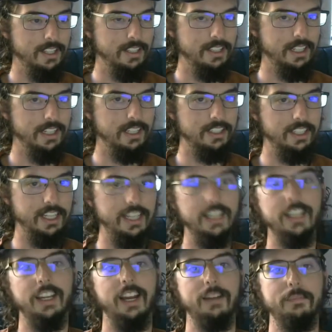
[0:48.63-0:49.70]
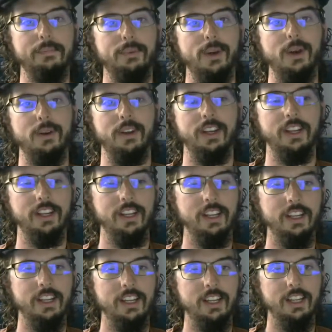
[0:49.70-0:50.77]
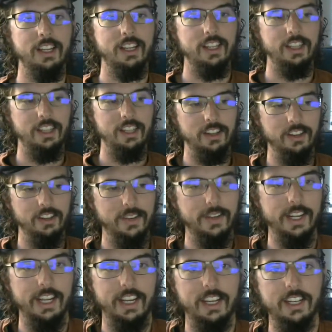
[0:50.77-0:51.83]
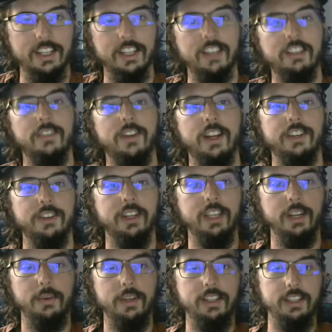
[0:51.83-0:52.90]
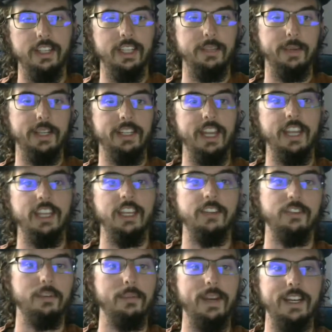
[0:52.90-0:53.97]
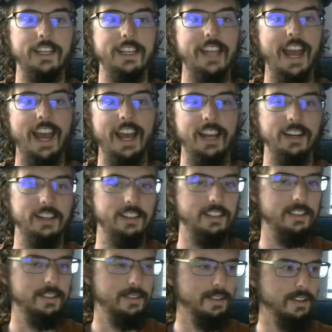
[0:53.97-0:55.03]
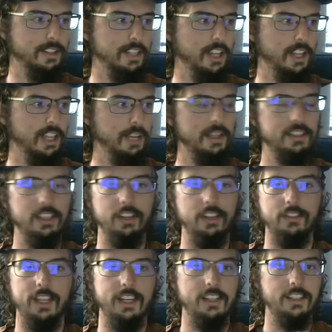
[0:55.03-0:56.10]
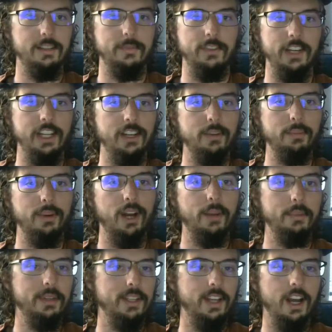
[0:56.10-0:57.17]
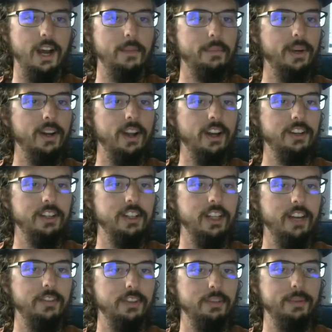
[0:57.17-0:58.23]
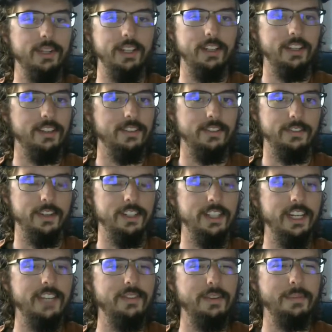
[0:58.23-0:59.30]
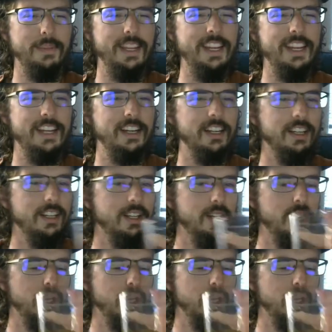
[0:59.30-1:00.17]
Seriously, I'm broke. The only way I can justify drinking whiskey is by taking it from my dad and telling myself that it's a video prop to up production levels, but what does that even mean?